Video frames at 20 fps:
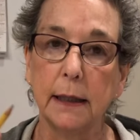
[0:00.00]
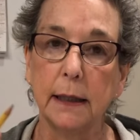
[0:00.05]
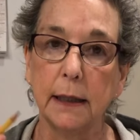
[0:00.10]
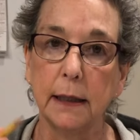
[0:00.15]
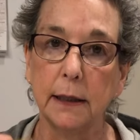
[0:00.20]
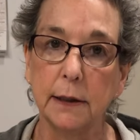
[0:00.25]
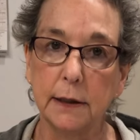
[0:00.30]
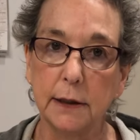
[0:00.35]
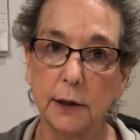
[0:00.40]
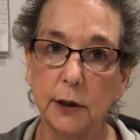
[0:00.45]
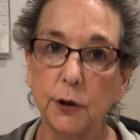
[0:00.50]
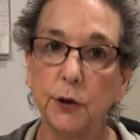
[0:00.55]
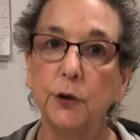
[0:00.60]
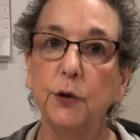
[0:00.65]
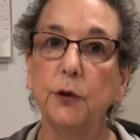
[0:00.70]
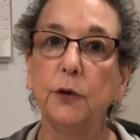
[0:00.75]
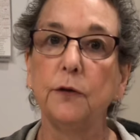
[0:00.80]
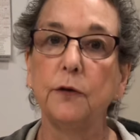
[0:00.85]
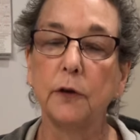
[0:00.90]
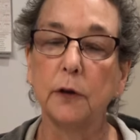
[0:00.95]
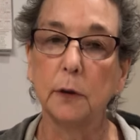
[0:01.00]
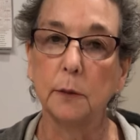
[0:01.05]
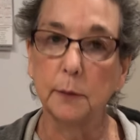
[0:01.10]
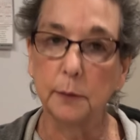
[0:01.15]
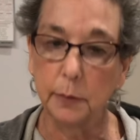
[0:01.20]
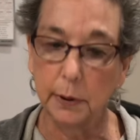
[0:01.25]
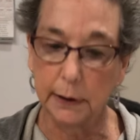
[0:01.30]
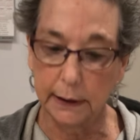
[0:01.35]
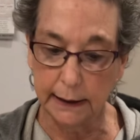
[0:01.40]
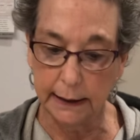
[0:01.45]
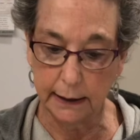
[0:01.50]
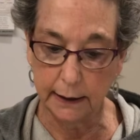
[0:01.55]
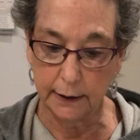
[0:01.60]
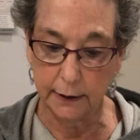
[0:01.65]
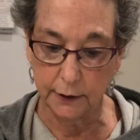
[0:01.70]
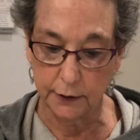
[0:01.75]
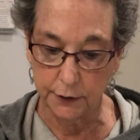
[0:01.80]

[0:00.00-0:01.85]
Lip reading: until you've completed the